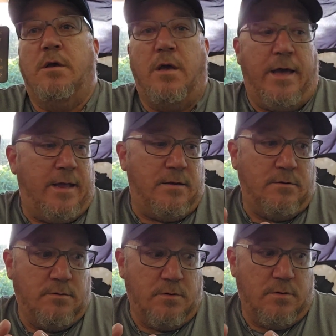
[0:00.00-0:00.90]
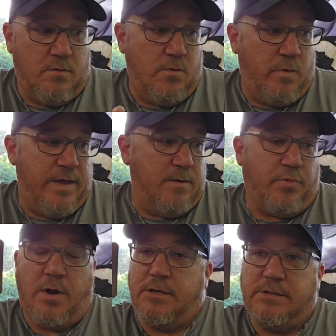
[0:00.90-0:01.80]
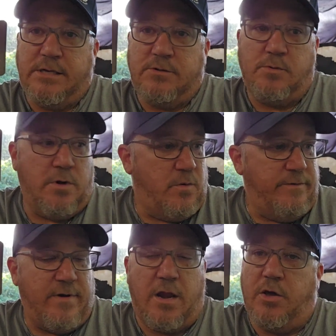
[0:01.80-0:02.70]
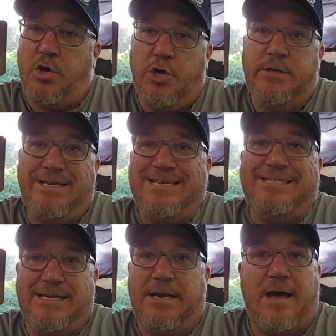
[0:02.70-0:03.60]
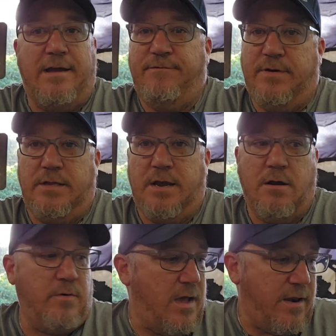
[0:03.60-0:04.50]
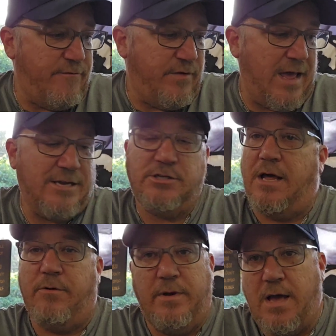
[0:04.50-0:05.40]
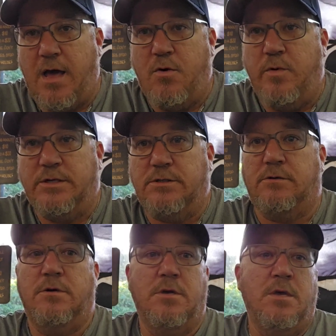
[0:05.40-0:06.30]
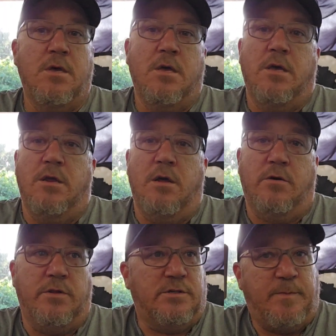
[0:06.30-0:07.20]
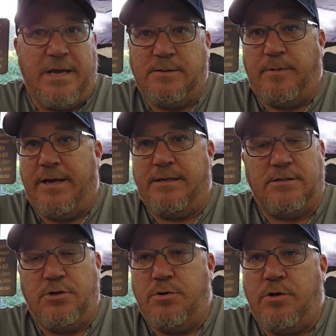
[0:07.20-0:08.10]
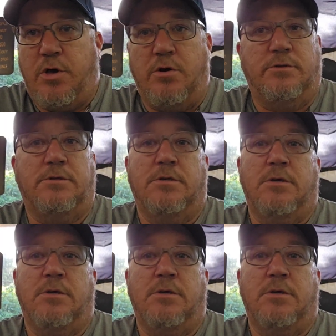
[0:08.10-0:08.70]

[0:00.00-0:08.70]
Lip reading: And we can process wood. We've got a good, decent knife in there. We got a flashlight. We got a whistle. You know, the space blankets, 2 of those.